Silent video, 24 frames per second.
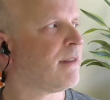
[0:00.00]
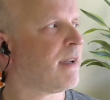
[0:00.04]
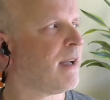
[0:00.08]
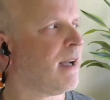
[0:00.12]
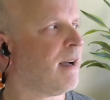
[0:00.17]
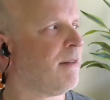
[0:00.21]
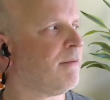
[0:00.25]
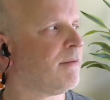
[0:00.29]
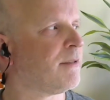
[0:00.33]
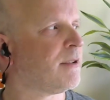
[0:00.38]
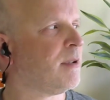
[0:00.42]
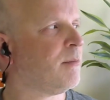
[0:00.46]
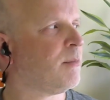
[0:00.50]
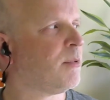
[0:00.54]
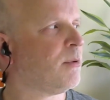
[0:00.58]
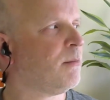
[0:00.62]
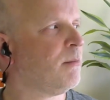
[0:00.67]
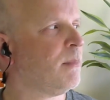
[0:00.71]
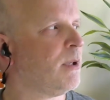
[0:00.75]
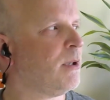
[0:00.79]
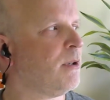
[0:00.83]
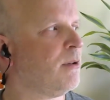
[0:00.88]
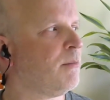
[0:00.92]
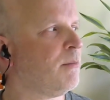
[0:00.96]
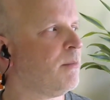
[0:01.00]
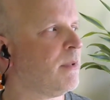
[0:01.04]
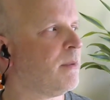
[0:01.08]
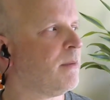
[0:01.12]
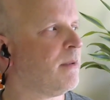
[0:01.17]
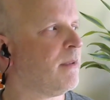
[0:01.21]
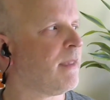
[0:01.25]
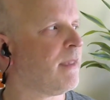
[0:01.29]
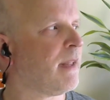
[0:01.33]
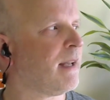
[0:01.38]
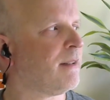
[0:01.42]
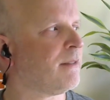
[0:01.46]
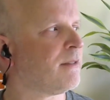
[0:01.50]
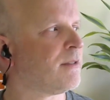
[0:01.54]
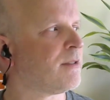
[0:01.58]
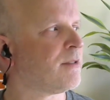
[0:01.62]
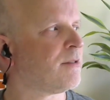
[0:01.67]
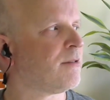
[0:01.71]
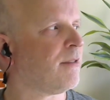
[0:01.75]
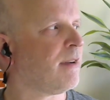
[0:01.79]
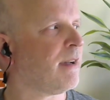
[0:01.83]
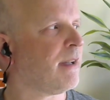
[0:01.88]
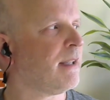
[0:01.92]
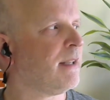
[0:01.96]
comfortable movement without
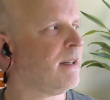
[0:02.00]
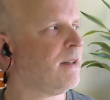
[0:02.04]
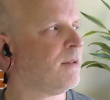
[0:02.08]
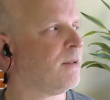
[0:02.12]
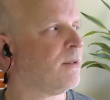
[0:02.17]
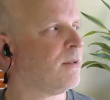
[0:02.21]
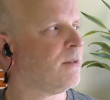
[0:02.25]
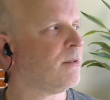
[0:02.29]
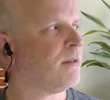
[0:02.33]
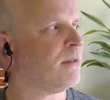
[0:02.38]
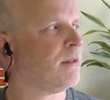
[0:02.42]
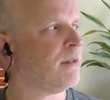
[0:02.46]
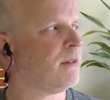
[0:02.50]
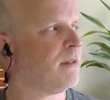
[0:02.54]
strain or